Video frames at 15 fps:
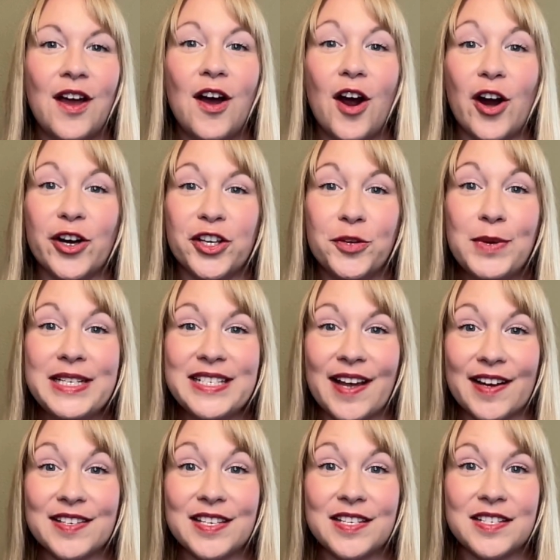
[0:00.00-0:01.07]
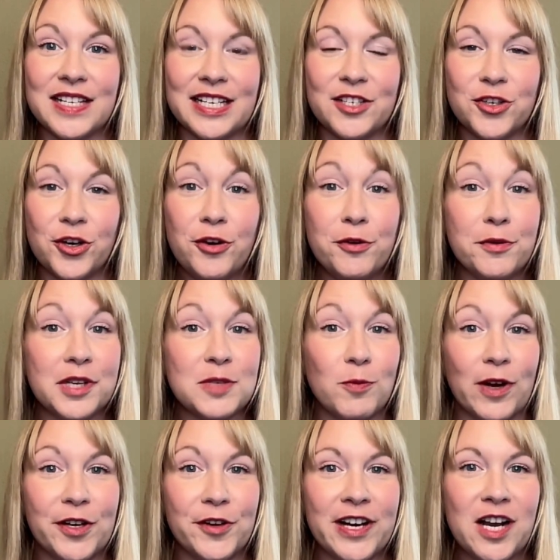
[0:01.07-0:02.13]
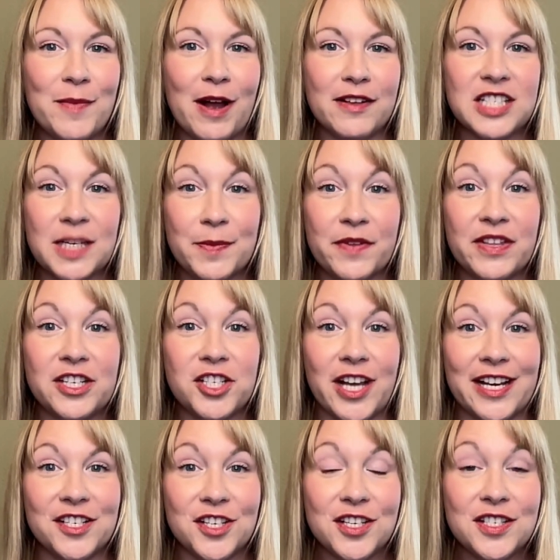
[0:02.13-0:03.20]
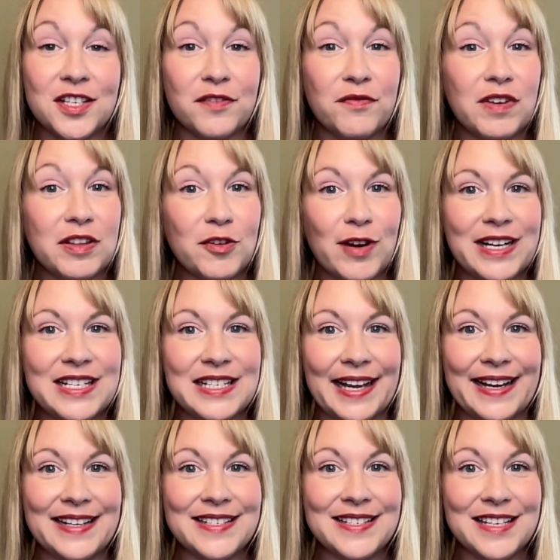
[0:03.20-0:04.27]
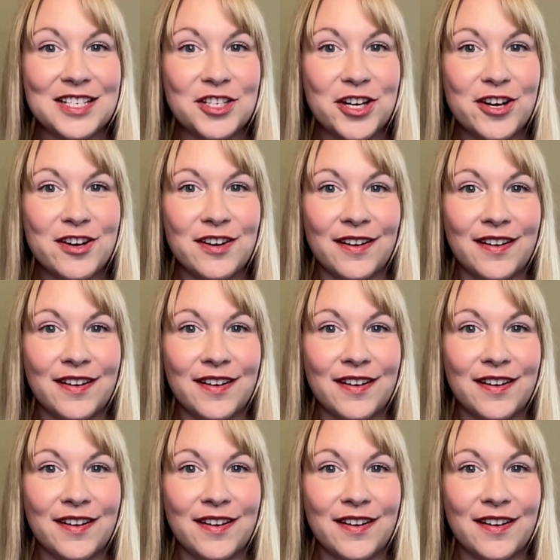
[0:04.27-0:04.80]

Are you a Texas teacher who is wondering about some of the changes to 5th grade science this year?